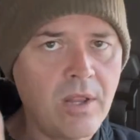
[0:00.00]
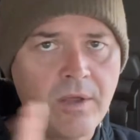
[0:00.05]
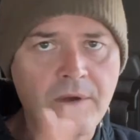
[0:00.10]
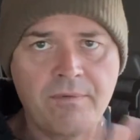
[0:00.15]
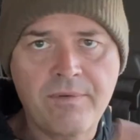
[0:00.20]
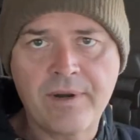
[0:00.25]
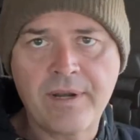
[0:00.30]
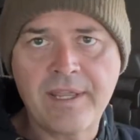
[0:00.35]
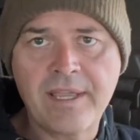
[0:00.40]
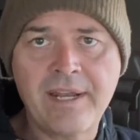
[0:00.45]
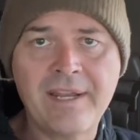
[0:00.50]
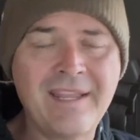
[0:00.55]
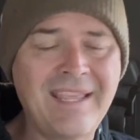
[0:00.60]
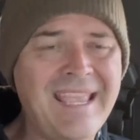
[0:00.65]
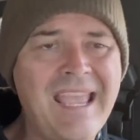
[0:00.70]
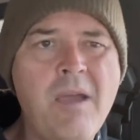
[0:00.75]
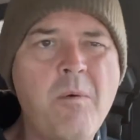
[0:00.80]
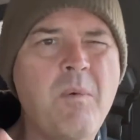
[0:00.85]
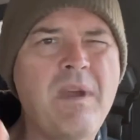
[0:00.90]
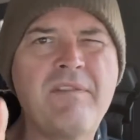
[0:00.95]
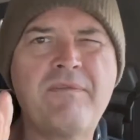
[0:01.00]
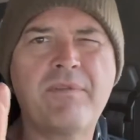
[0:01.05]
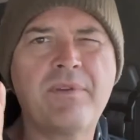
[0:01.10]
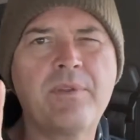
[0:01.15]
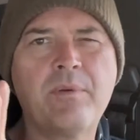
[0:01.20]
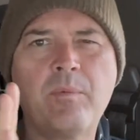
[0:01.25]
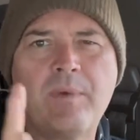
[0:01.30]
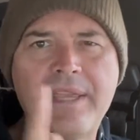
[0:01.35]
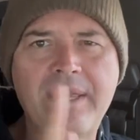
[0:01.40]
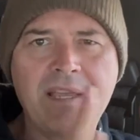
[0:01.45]
over again. You can't wait for
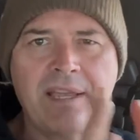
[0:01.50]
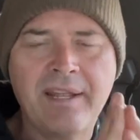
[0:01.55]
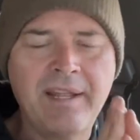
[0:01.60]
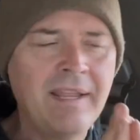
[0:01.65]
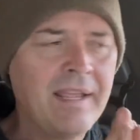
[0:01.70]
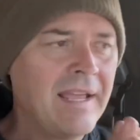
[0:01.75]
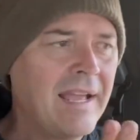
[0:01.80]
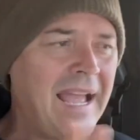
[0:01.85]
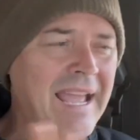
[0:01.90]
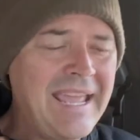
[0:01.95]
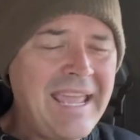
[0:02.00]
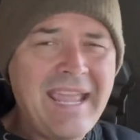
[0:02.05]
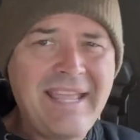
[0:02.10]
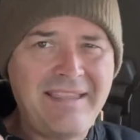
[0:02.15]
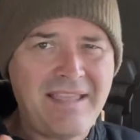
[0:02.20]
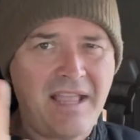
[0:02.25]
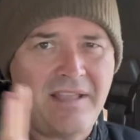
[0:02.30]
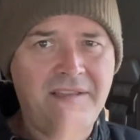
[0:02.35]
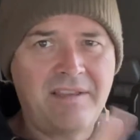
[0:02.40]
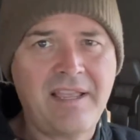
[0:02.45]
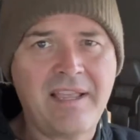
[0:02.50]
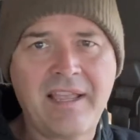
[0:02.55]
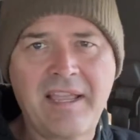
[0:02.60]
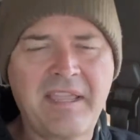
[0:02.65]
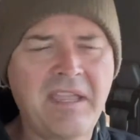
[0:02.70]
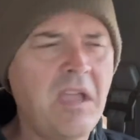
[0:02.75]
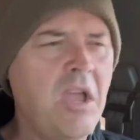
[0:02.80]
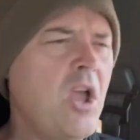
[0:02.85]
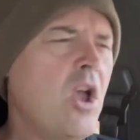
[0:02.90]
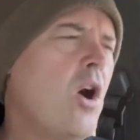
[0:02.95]
the weekend. I hate that
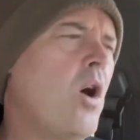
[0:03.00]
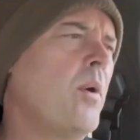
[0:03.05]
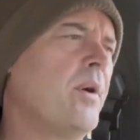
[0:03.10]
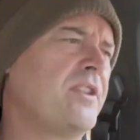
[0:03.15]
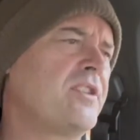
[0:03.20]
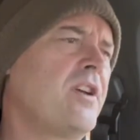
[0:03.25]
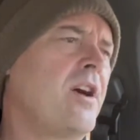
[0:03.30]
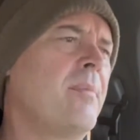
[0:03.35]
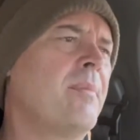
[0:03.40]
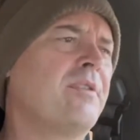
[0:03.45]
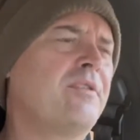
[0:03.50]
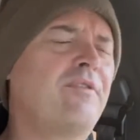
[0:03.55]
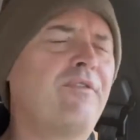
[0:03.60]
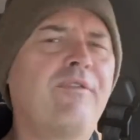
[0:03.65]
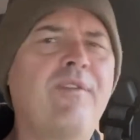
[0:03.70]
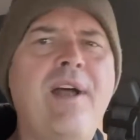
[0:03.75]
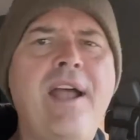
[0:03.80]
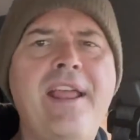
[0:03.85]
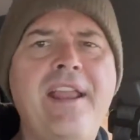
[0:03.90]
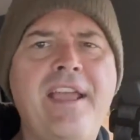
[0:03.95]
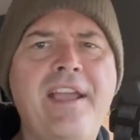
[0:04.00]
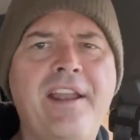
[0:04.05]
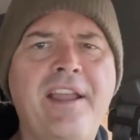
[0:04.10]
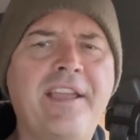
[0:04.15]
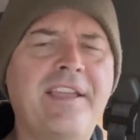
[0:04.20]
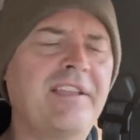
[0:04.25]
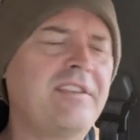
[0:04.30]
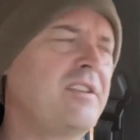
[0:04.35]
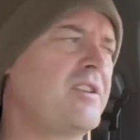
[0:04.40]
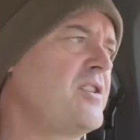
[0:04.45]
saying, it's almost Friday and
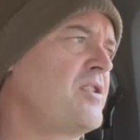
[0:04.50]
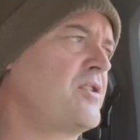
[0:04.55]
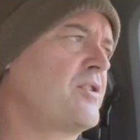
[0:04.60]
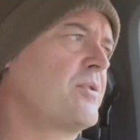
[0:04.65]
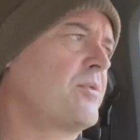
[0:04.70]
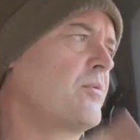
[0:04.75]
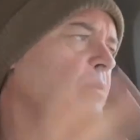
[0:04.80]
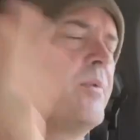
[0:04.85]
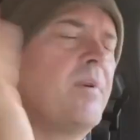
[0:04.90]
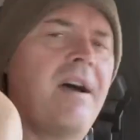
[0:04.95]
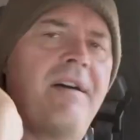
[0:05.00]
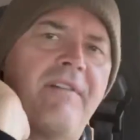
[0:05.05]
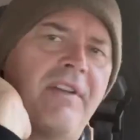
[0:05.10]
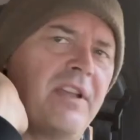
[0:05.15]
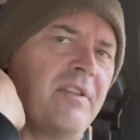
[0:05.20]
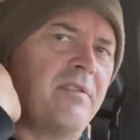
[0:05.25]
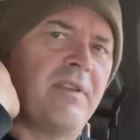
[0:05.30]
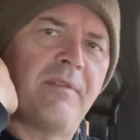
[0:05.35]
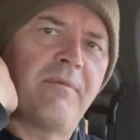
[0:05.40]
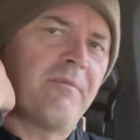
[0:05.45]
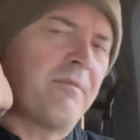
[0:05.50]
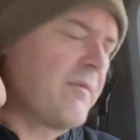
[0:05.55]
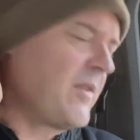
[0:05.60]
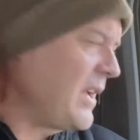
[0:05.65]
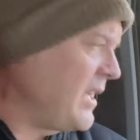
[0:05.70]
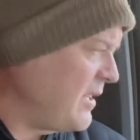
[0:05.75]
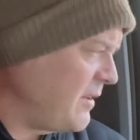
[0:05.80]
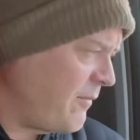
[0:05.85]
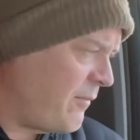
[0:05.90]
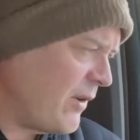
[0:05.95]
I get to just screw off. I get to
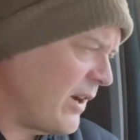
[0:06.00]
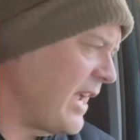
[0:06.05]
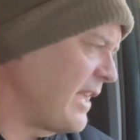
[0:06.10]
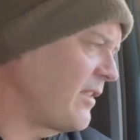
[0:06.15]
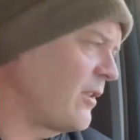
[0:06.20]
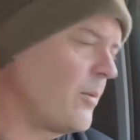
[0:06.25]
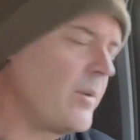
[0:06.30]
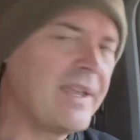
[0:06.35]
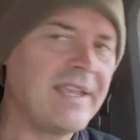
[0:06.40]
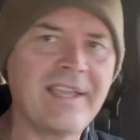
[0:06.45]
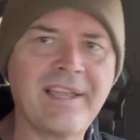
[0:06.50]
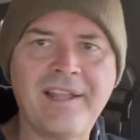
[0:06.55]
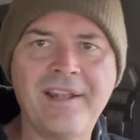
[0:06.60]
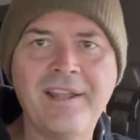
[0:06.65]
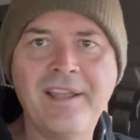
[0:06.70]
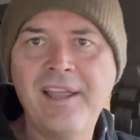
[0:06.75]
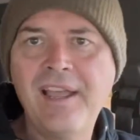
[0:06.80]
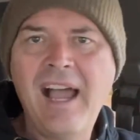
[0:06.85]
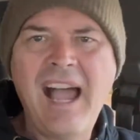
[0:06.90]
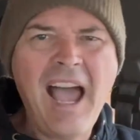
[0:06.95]
forget the weekend.